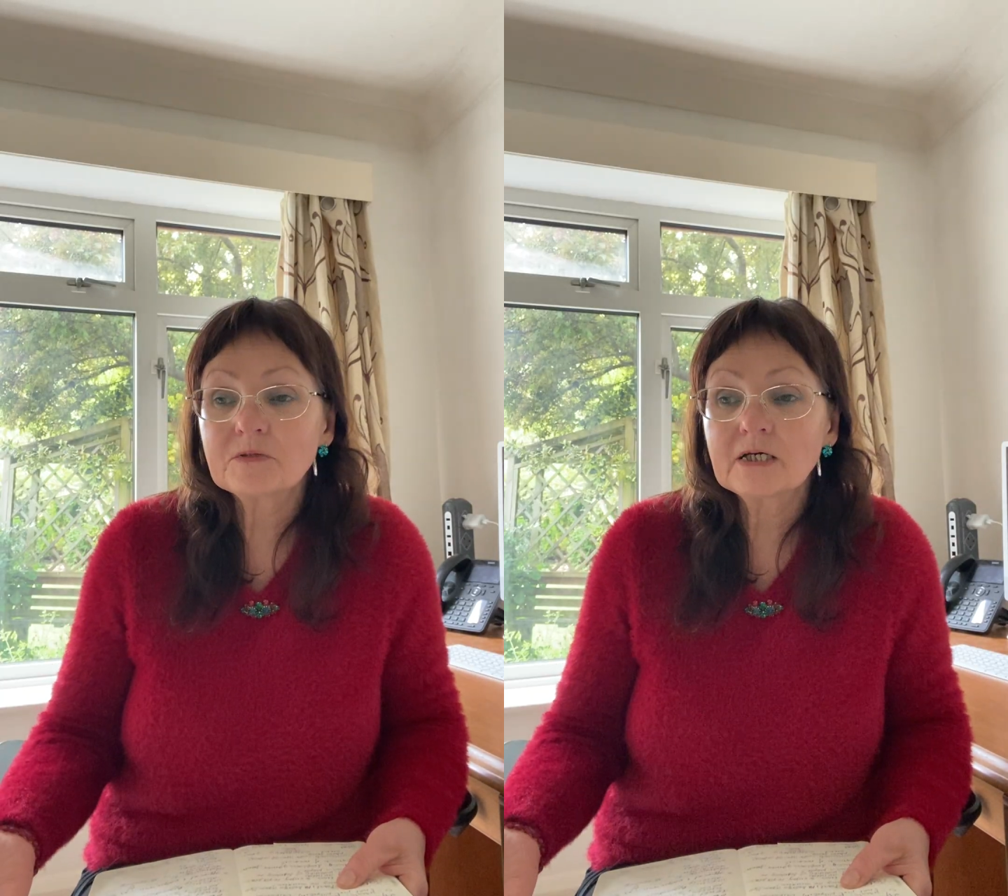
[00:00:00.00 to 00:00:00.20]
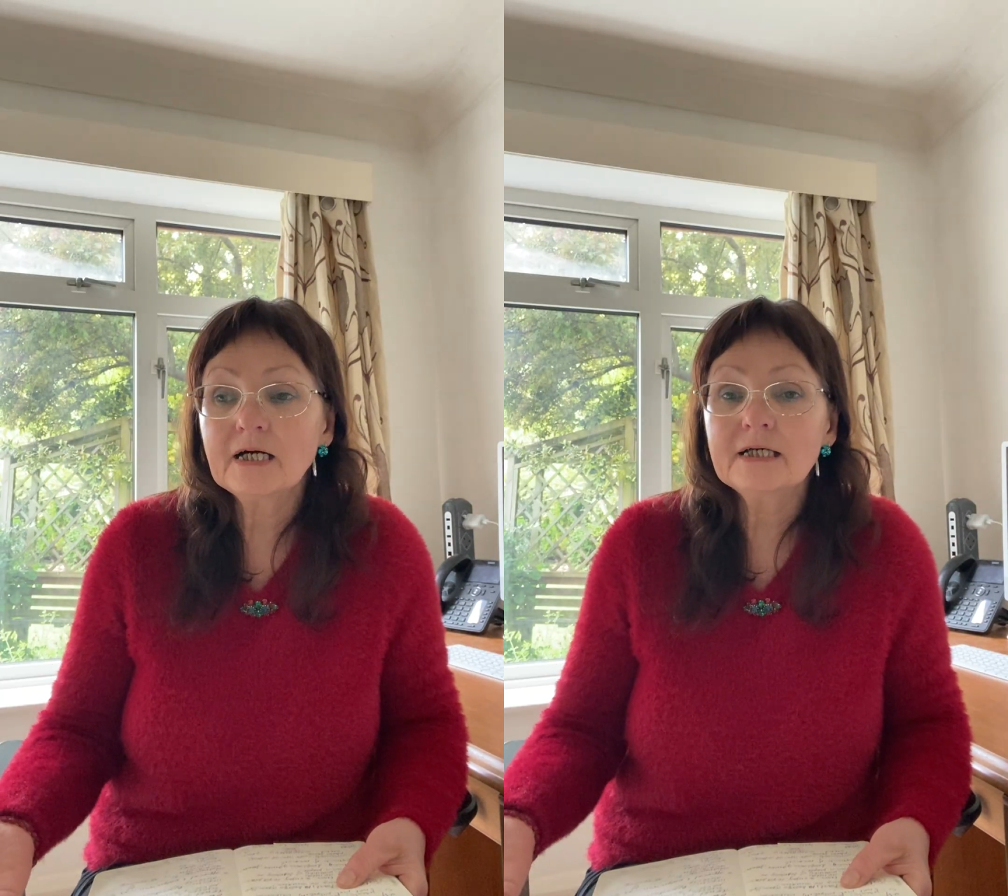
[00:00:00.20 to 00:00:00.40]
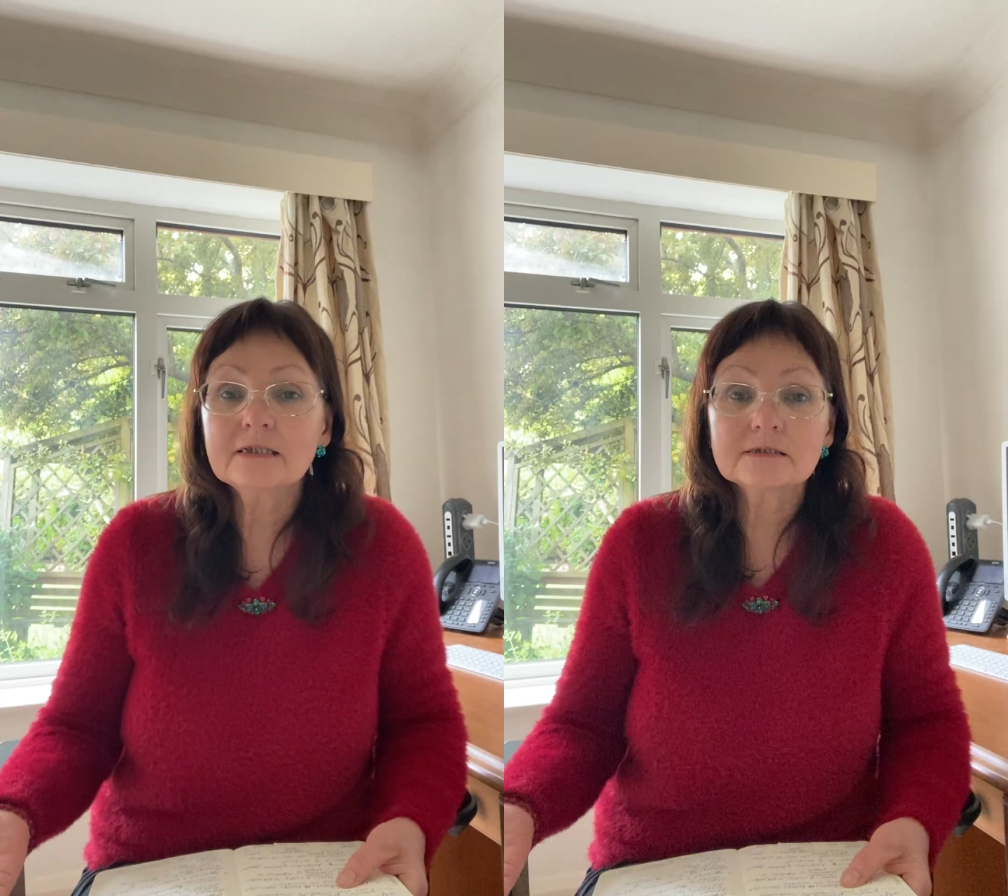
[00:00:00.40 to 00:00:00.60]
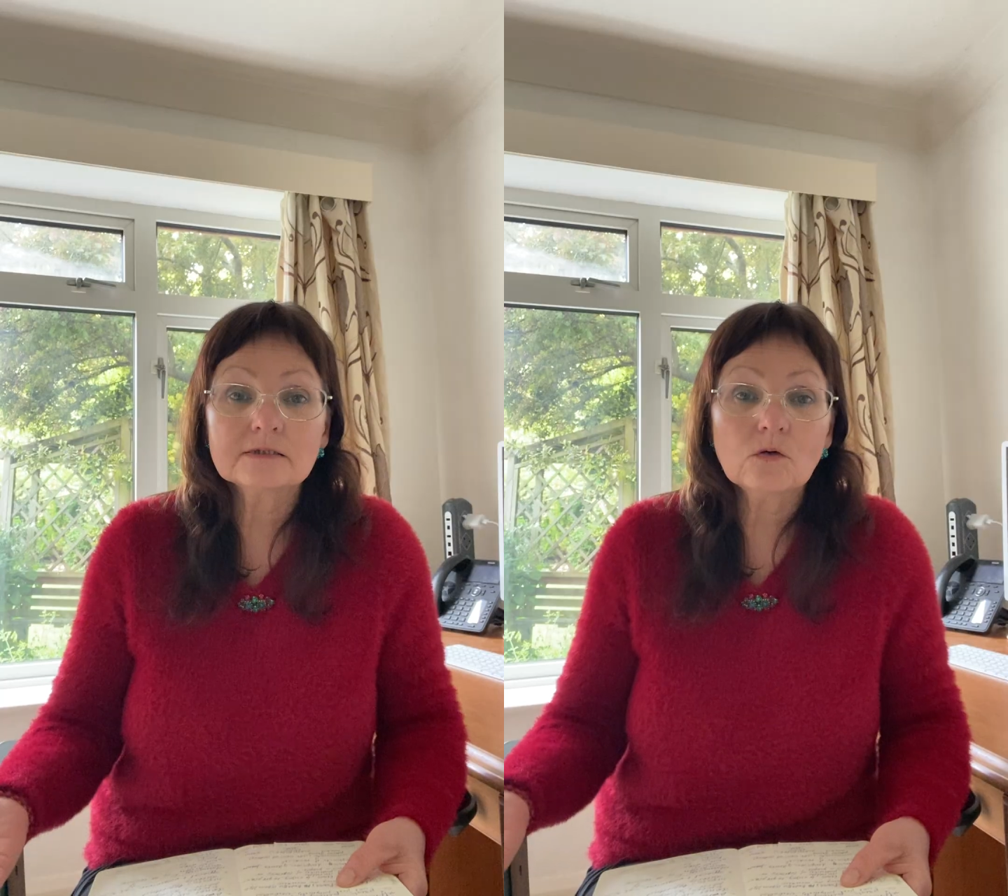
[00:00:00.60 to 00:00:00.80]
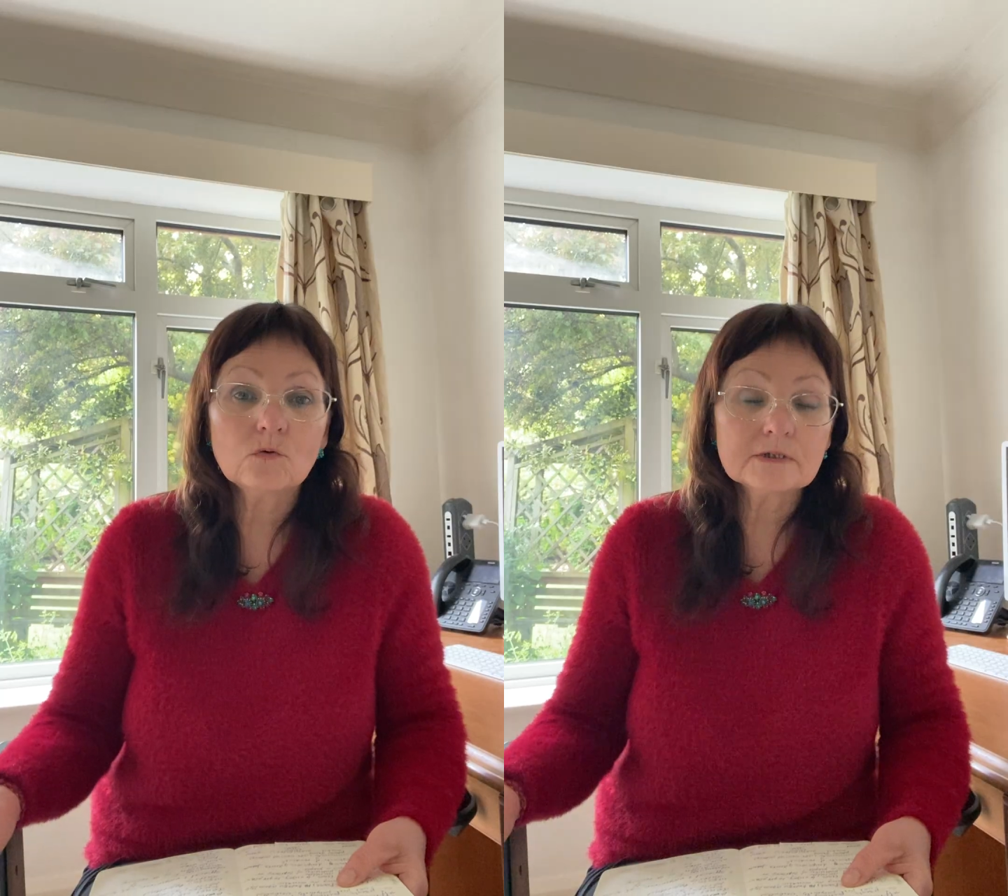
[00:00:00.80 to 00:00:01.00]
carries
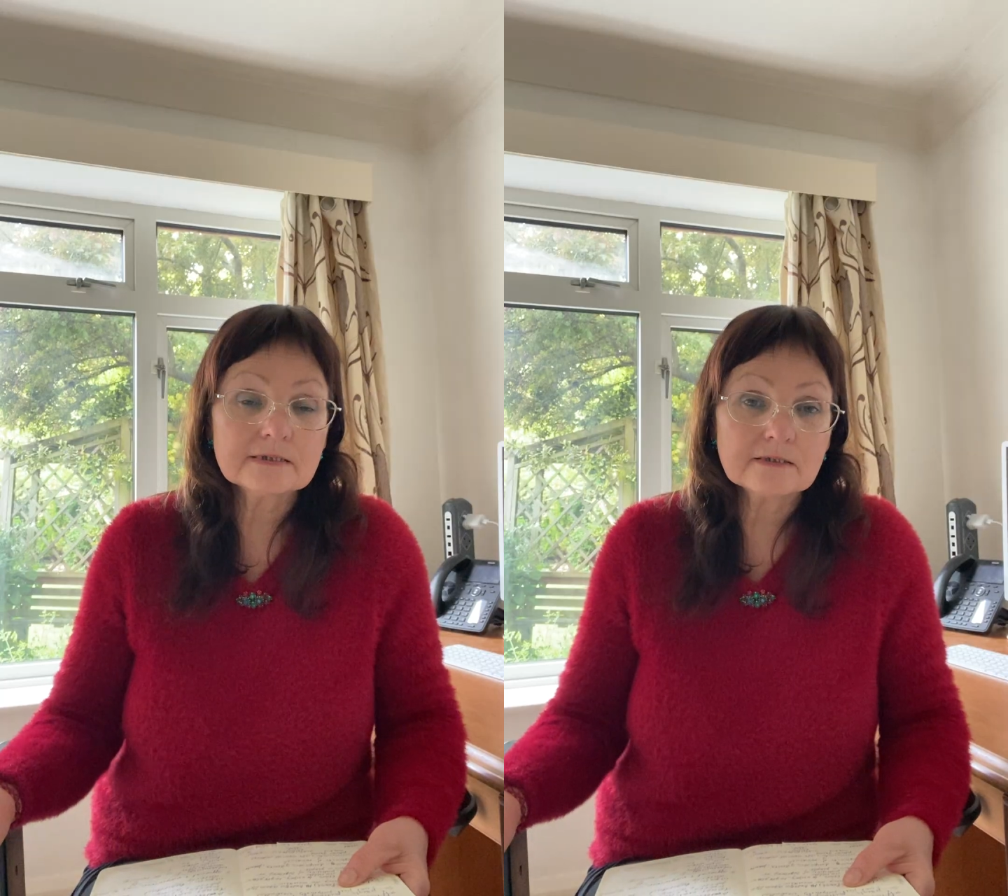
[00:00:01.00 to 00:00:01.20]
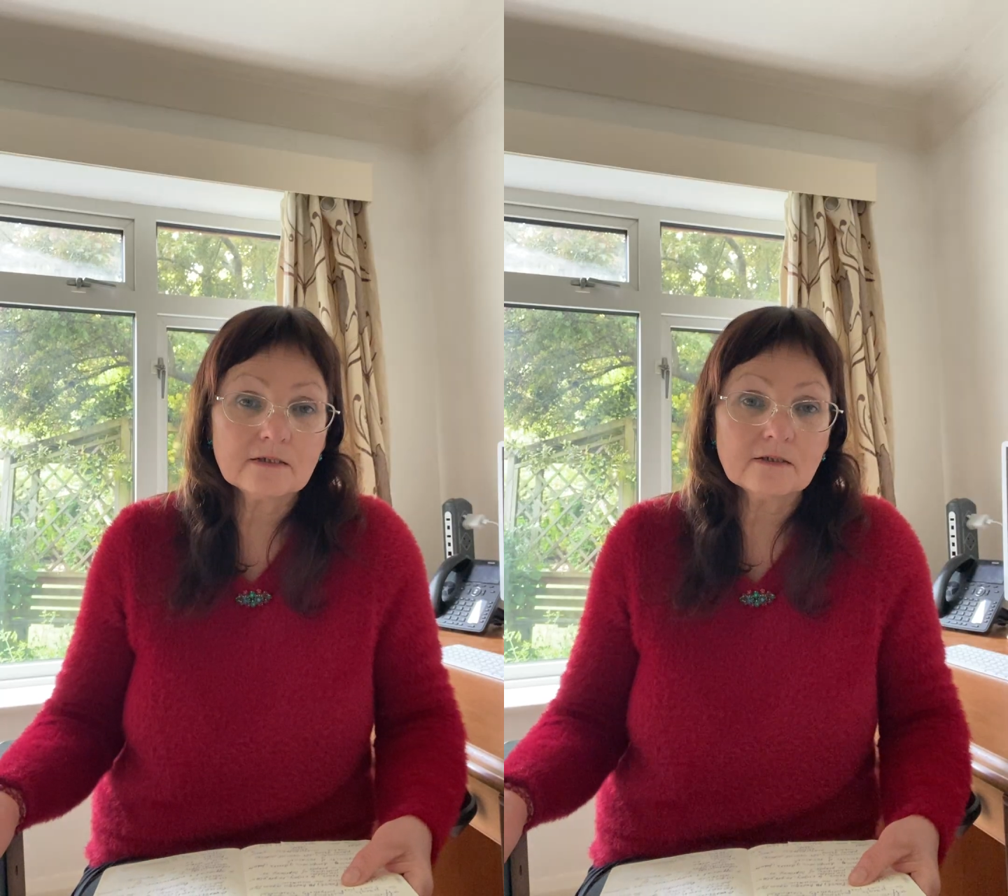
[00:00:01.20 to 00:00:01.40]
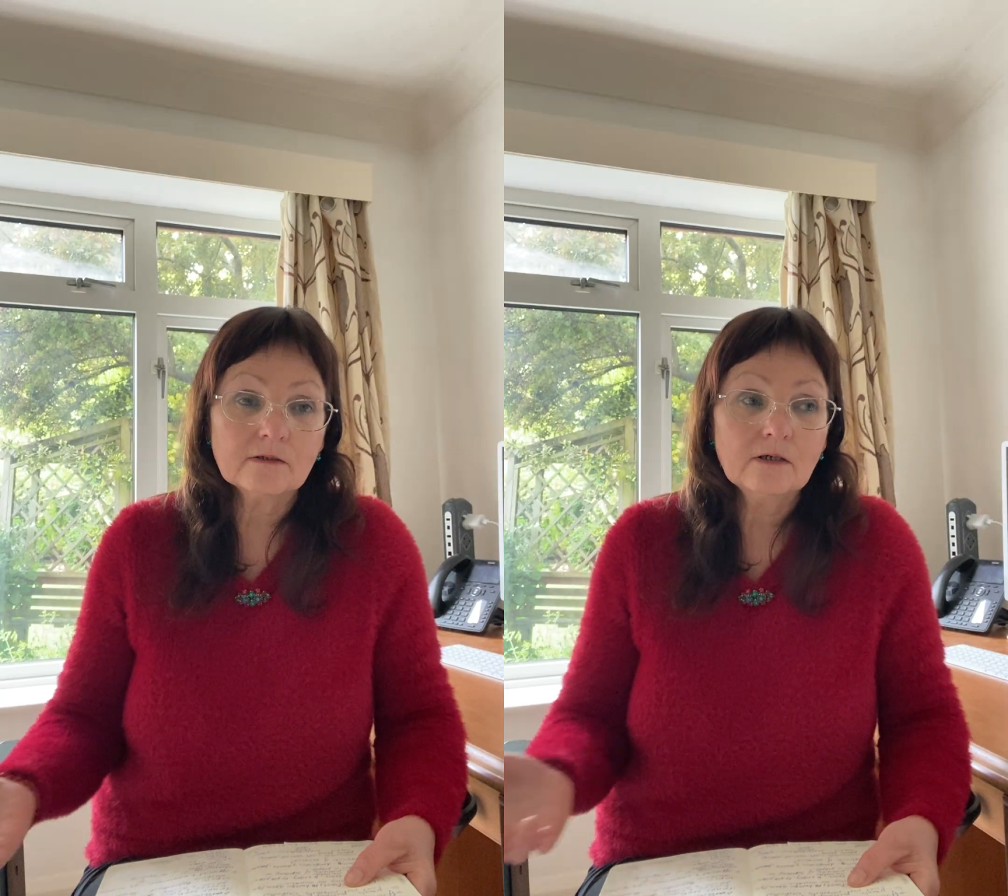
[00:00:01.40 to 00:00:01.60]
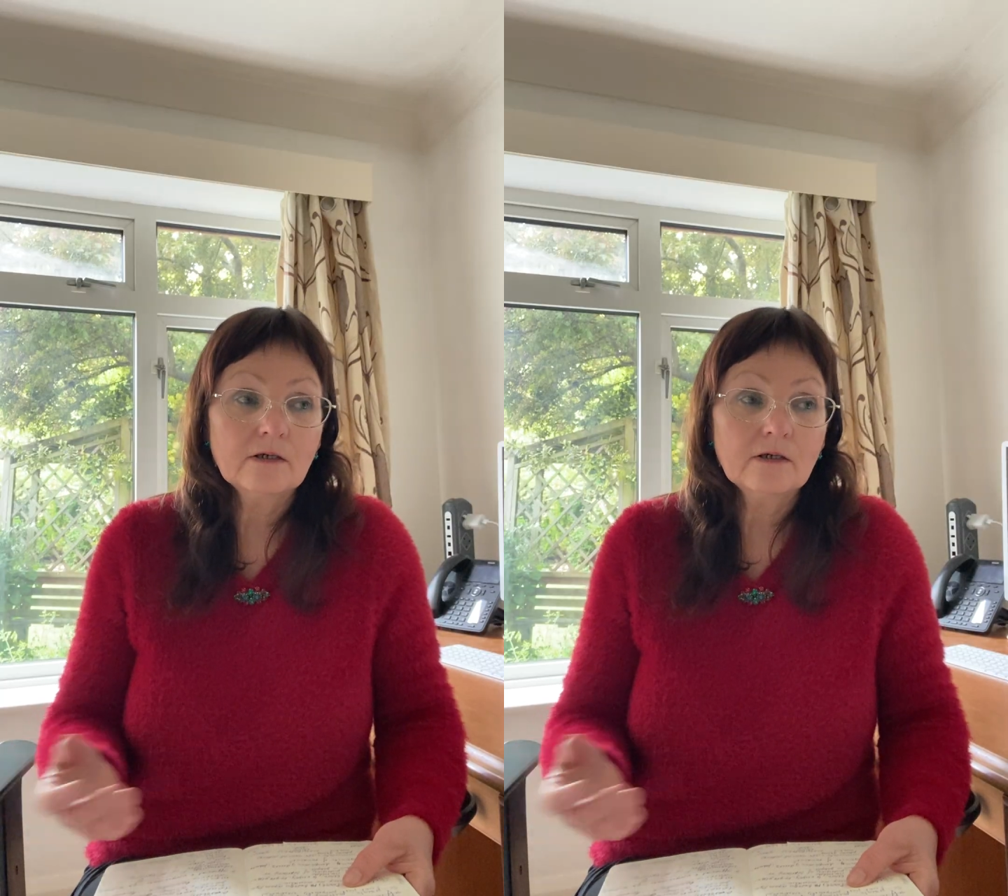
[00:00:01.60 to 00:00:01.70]
Oscar